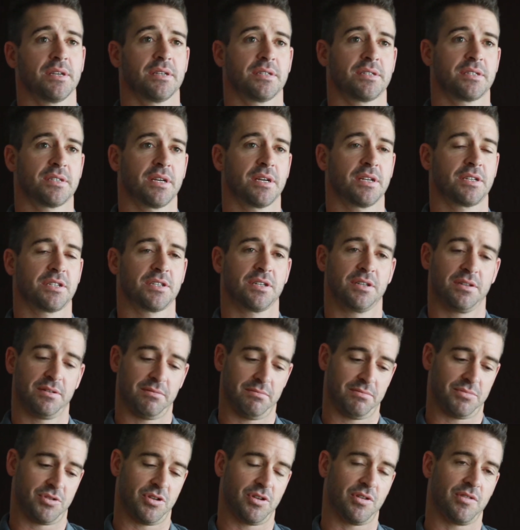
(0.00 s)
such
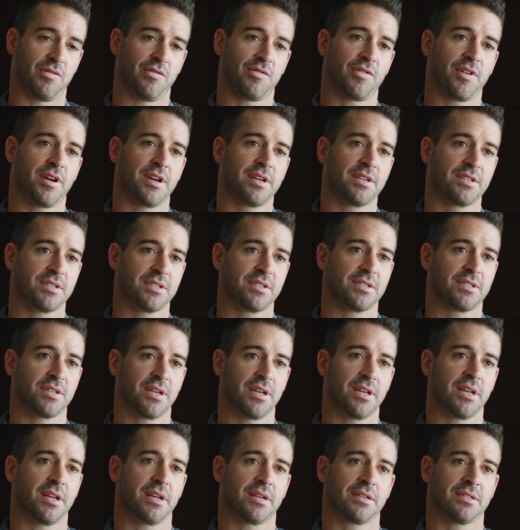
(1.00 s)
in certain phases,
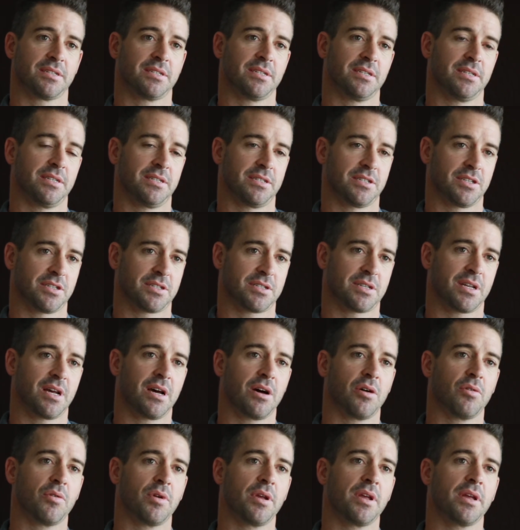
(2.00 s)
and actually just
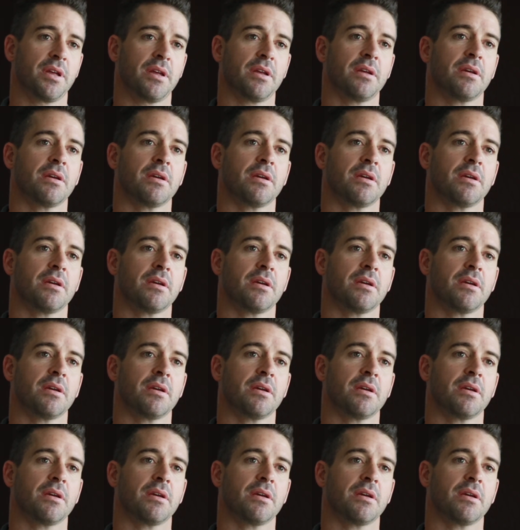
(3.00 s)
how we